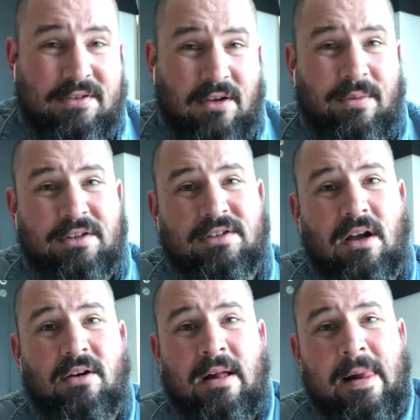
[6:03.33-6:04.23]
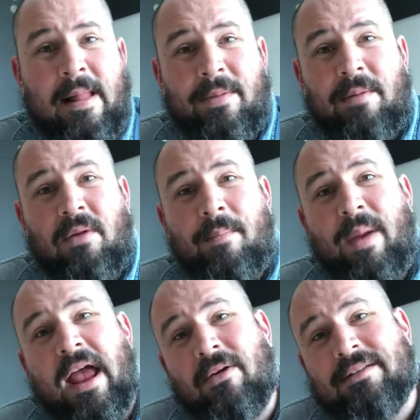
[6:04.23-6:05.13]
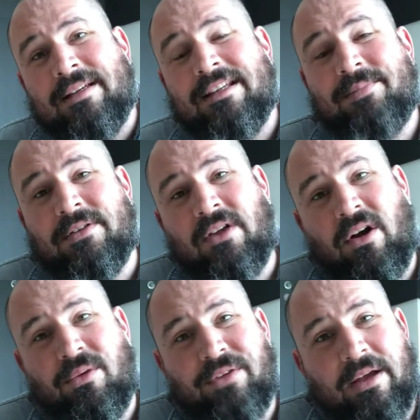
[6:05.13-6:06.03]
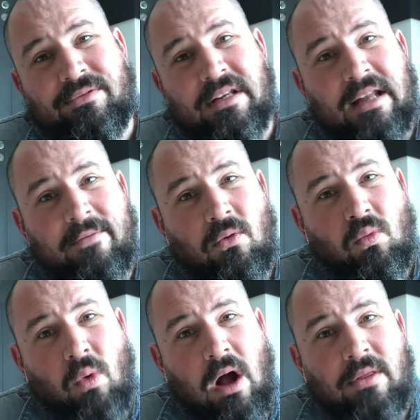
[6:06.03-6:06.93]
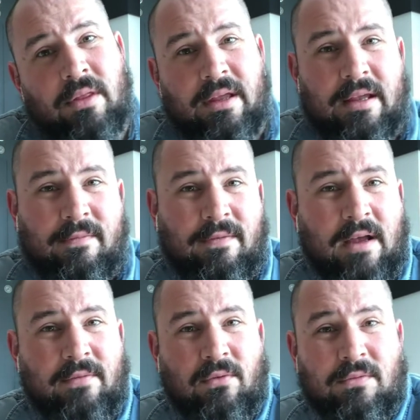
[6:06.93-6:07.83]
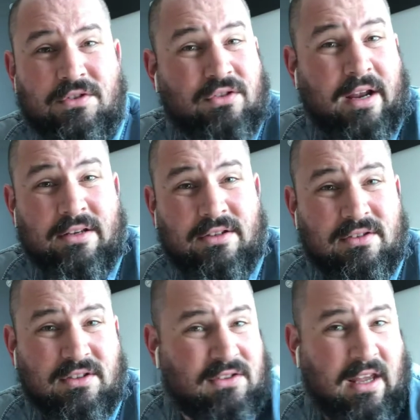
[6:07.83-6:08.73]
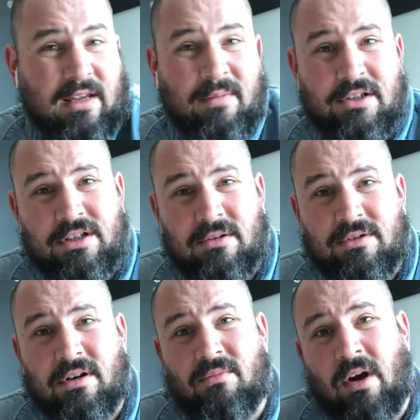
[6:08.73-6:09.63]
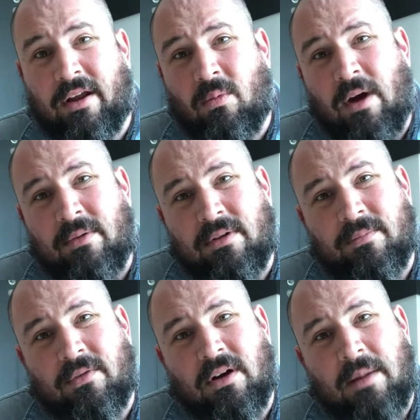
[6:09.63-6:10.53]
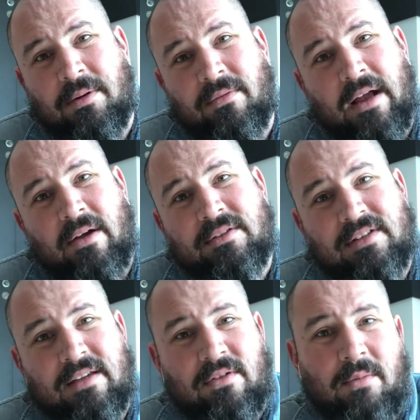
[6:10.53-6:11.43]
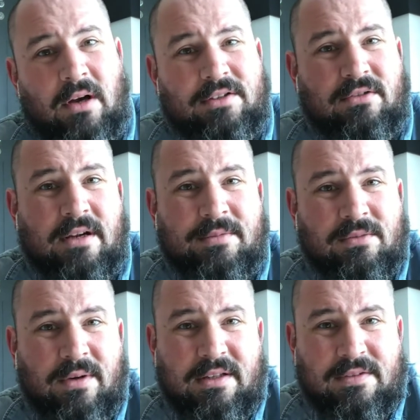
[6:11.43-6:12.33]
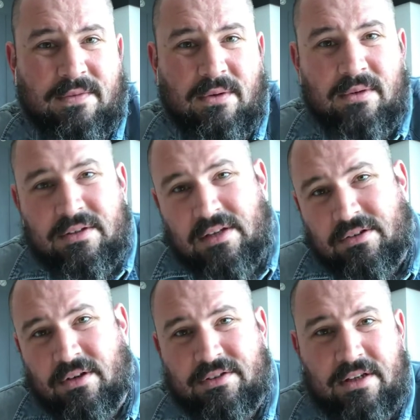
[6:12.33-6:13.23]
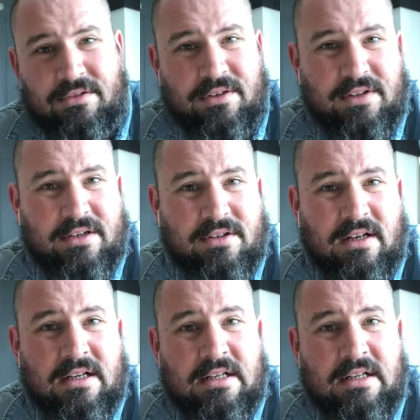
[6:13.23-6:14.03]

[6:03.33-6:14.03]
so much so that my parenting has been dialed down to level 1 in favour of strangers just taking my children and running away with them for a couple of hours to give them ice cream, sweets, food, etc., etc., etc.